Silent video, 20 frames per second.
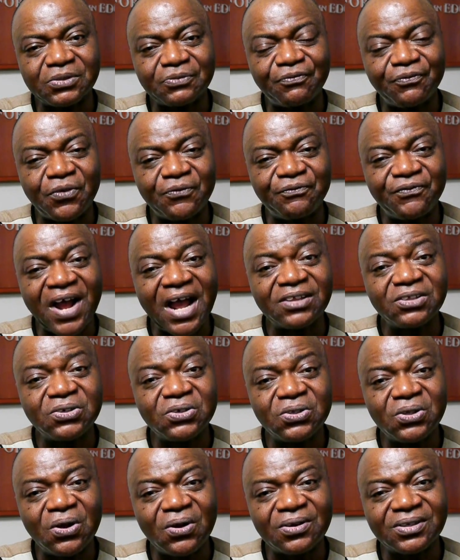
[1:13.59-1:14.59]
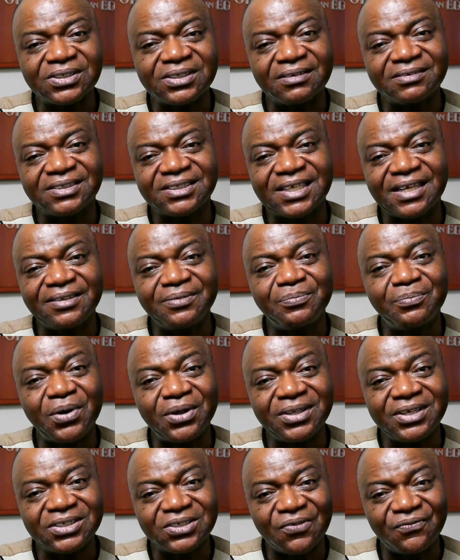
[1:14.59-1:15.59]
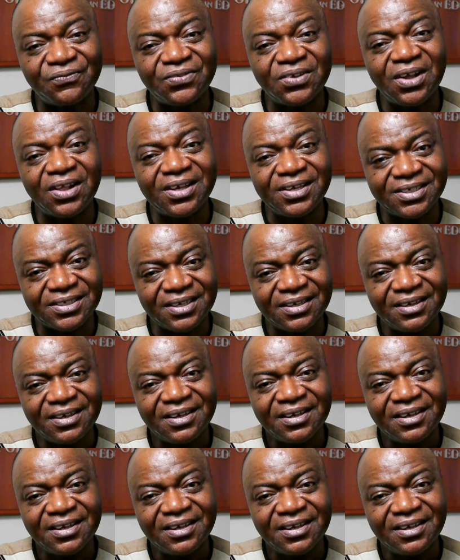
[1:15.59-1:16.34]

for far too long, certain bodies of knowledge